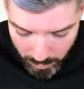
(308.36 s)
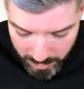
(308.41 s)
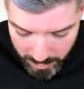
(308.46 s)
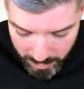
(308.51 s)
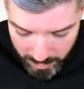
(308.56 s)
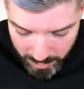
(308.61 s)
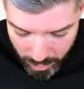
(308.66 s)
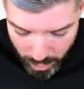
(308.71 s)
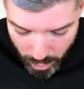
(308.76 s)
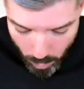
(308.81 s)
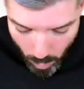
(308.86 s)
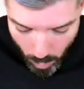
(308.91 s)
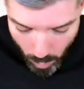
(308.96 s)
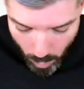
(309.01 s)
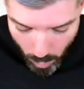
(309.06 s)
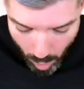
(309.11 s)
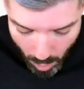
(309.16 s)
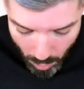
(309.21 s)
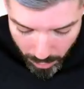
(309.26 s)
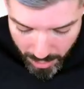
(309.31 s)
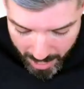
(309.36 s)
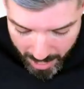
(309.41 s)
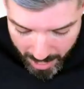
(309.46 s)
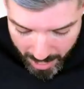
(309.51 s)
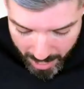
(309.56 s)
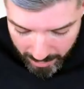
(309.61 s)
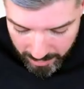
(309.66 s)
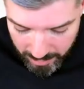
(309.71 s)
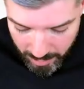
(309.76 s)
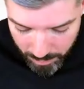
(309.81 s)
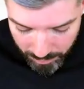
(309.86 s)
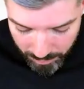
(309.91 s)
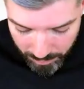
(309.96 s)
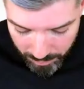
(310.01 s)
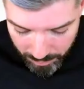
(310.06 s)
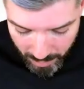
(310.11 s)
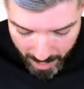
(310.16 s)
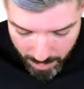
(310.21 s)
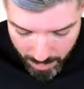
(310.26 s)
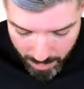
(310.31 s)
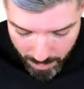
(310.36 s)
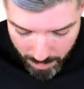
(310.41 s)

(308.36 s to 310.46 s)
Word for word: he will teach you all things